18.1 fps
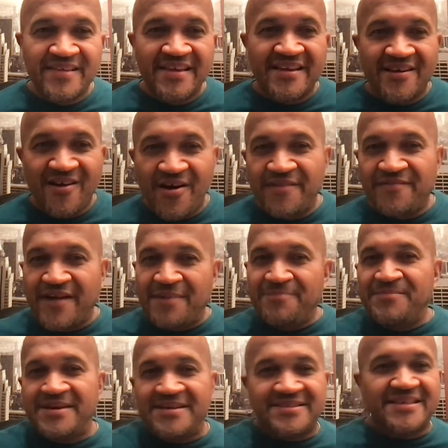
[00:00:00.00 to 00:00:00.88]
Or if I
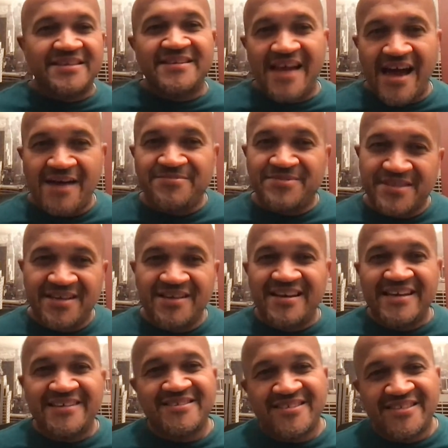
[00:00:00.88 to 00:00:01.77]
miss it, now I'm still
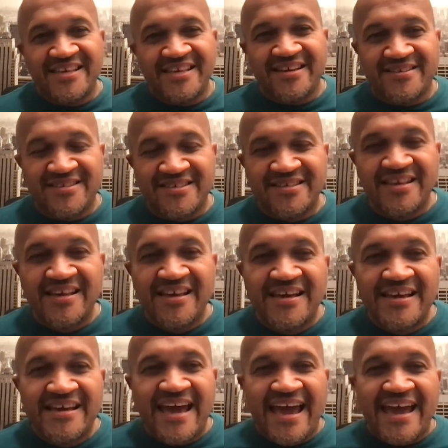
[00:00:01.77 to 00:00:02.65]
at 6.
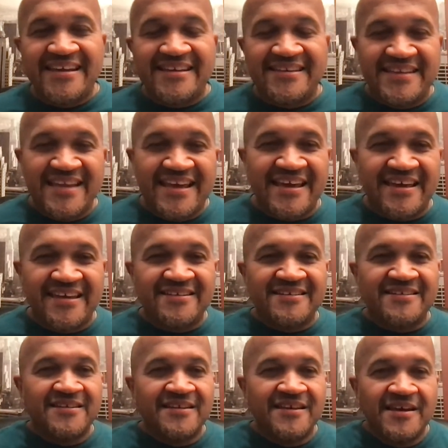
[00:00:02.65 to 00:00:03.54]
And
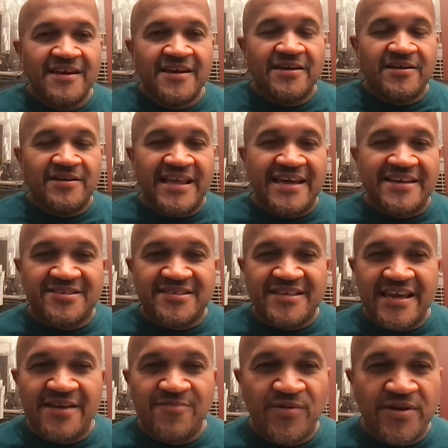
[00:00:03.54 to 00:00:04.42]
then, let's
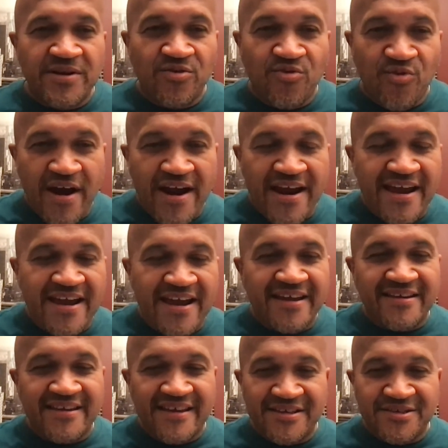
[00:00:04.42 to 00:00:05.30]
say when
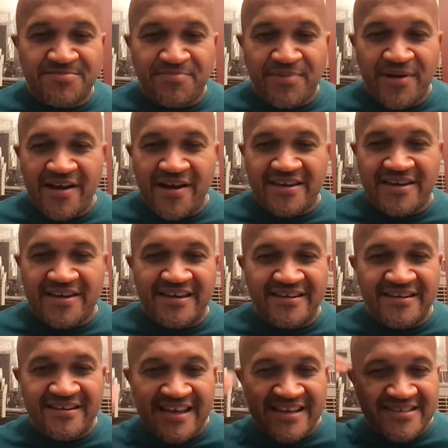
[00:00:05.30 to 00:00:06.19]
Greg is
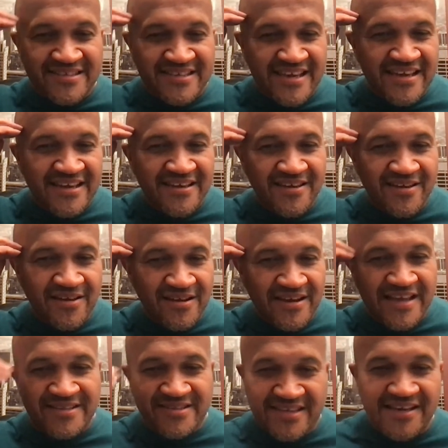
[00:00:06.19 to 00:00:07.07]
plucking, let's say
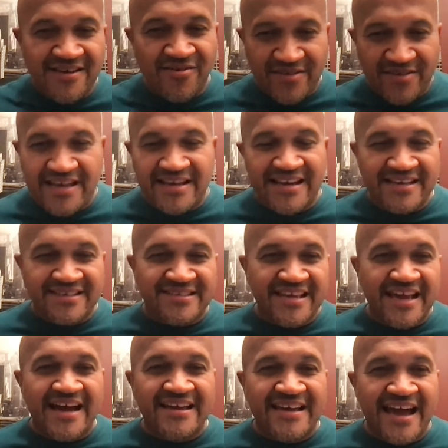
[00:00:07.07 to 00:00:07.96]

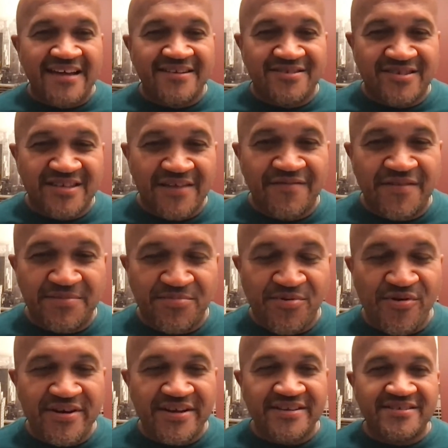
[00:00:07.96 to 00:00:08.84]
I got 7
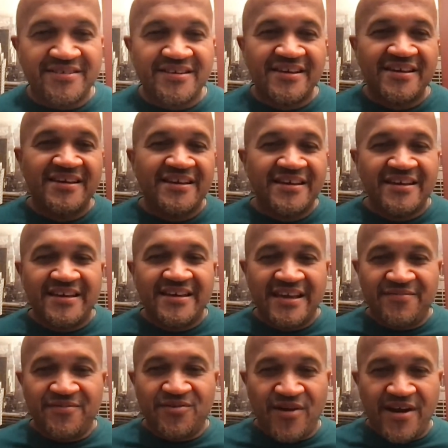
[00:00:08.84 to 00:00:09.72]
points.
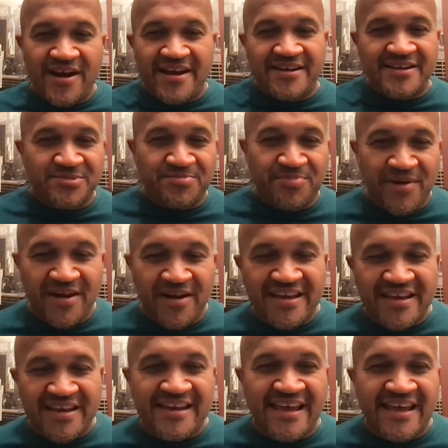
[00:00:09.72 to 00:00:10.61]
If Greg is
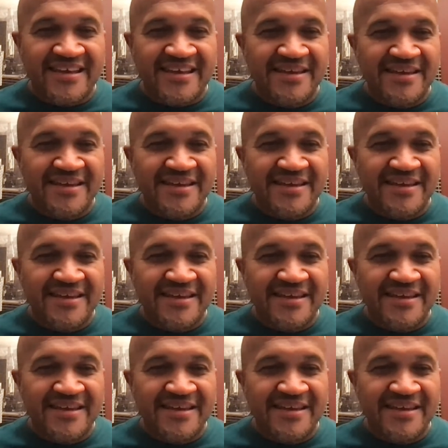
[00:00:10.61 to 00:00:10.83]
plucking and he